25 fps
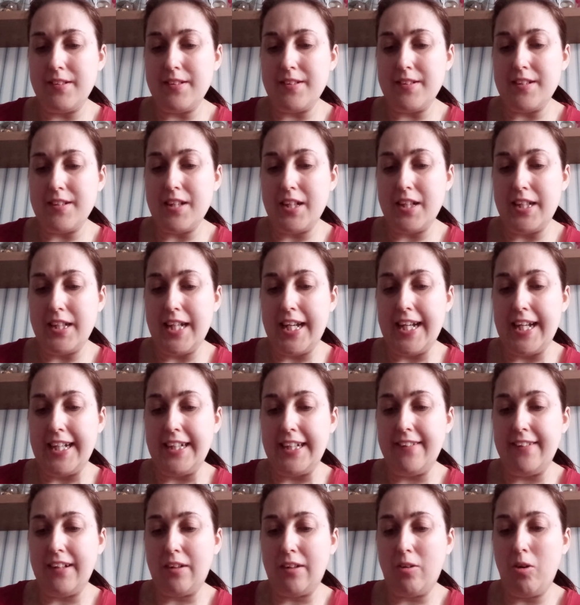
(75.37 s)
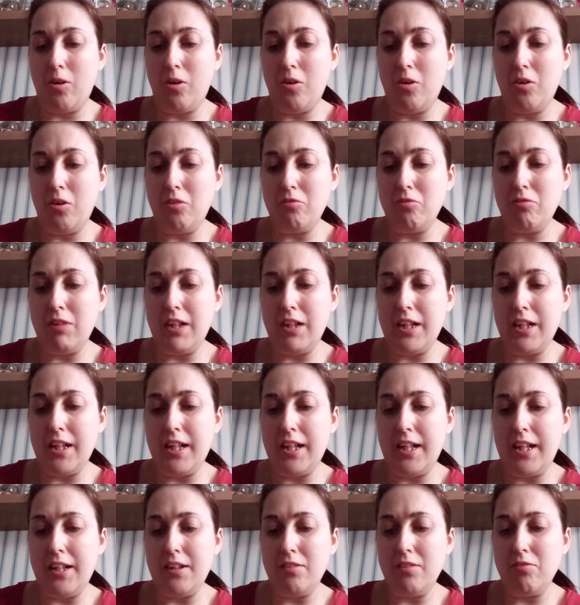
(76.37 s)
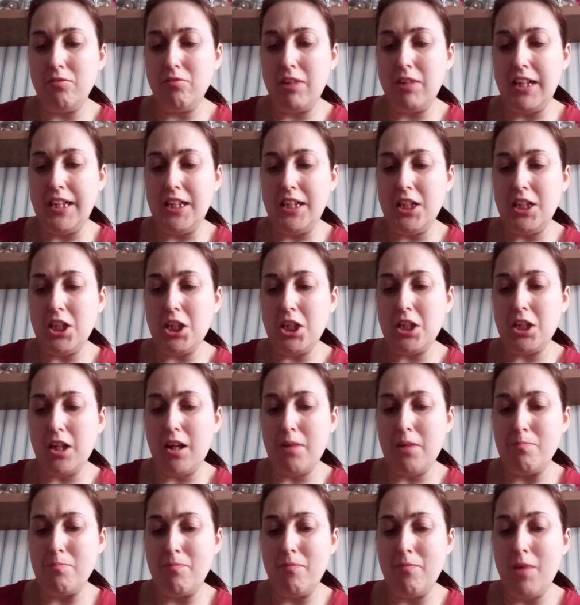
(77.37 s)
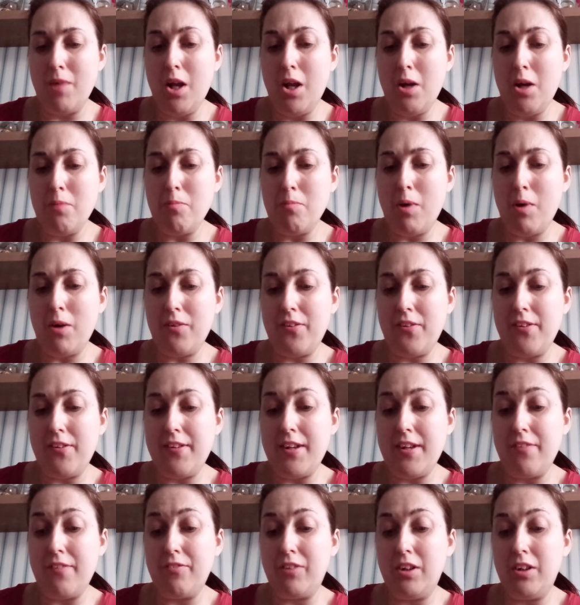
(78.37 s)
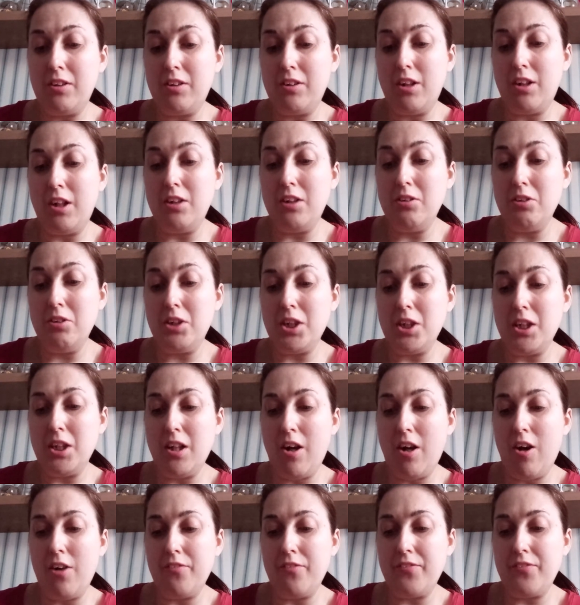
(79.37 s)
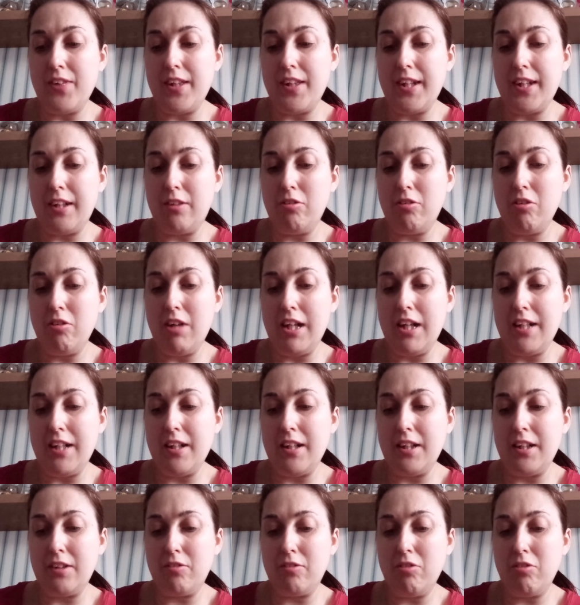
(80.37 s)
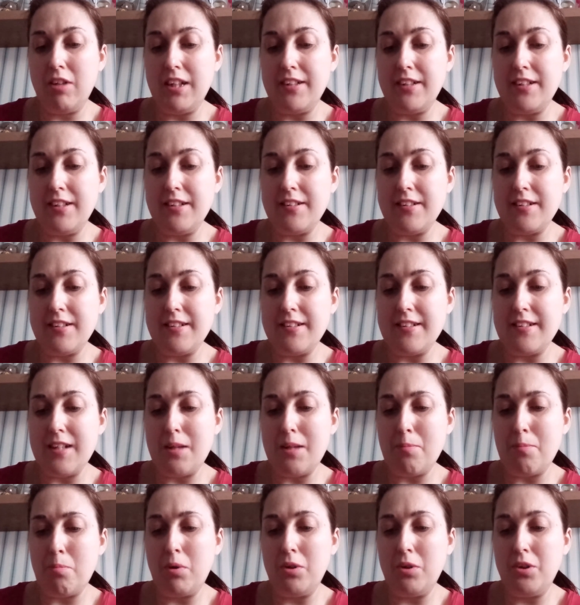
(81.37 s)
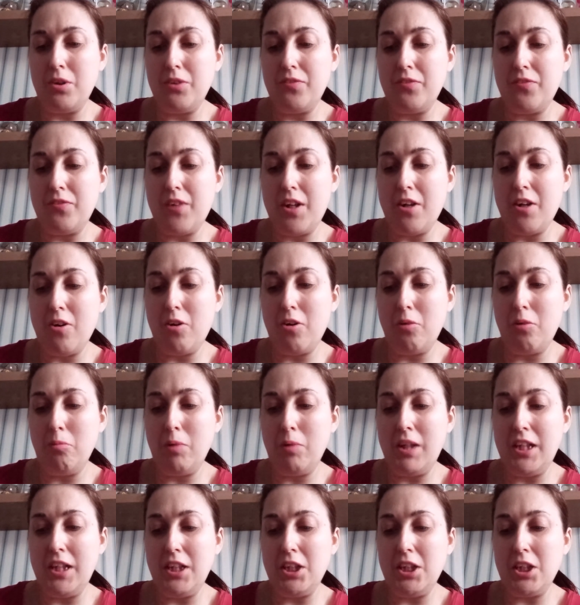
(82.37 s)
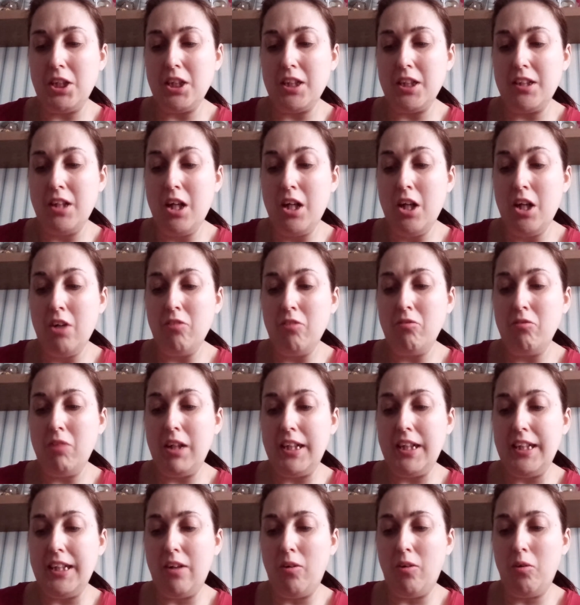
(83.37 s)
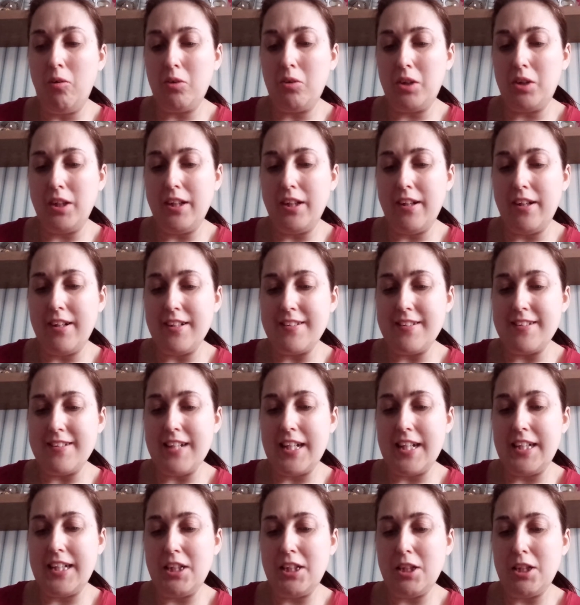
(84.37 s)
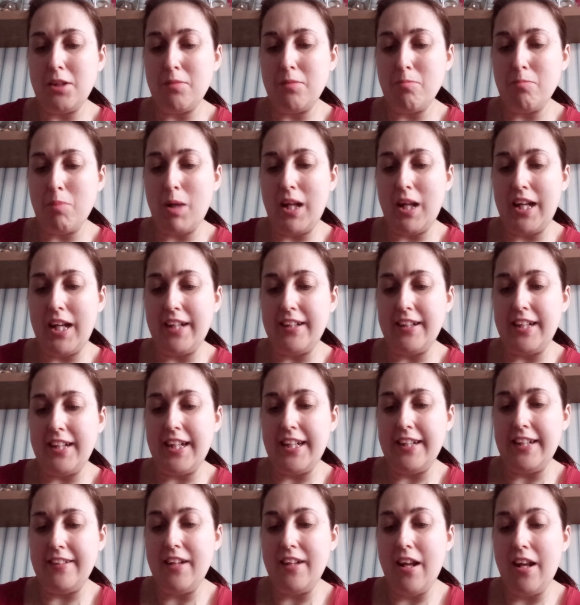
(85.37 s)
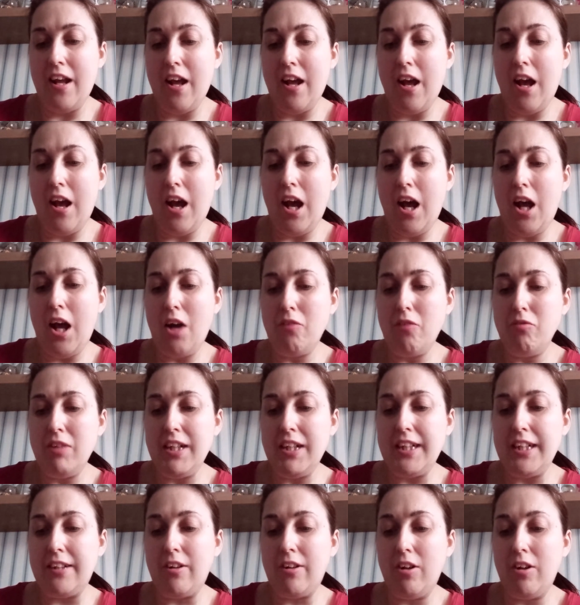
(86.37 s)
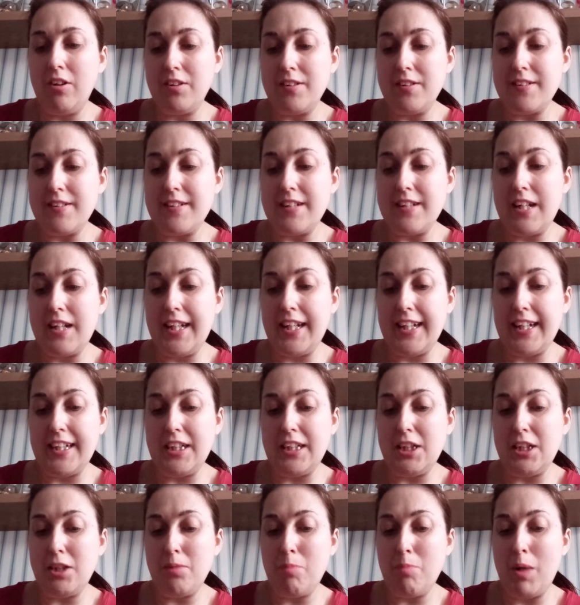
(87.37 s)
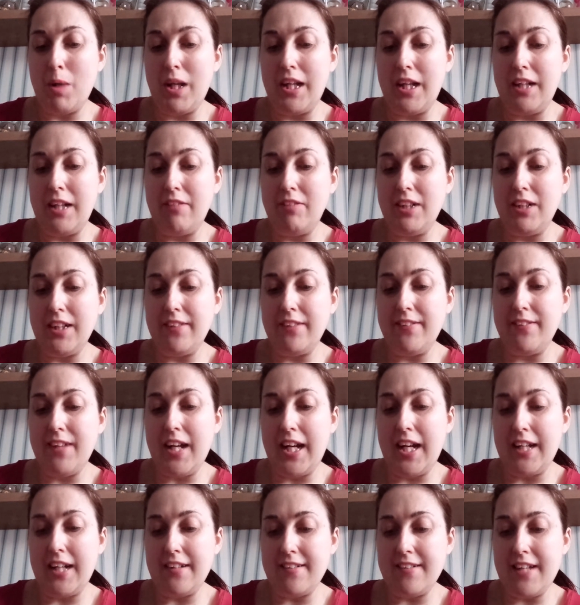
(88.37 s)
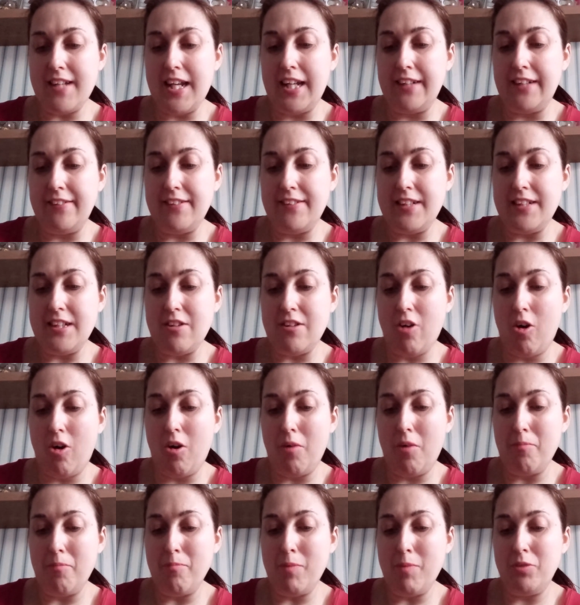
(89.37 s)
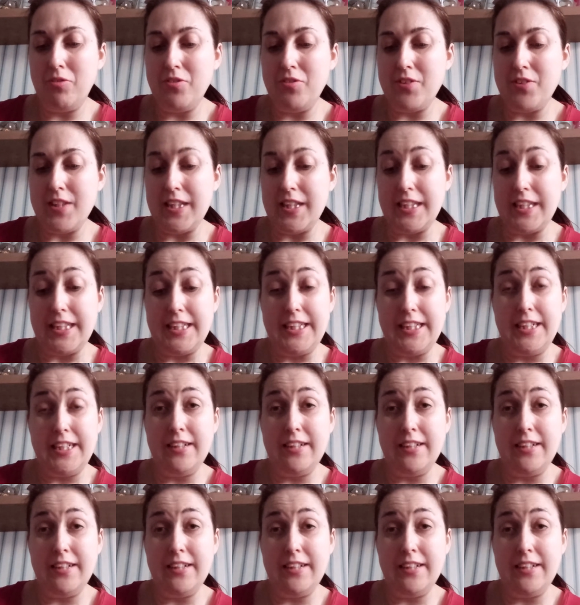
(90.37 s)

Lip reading: The court reached a positive conclusion after the creditors approved the Norwegian reorganization plan in a reconciliation period that ended on Monday.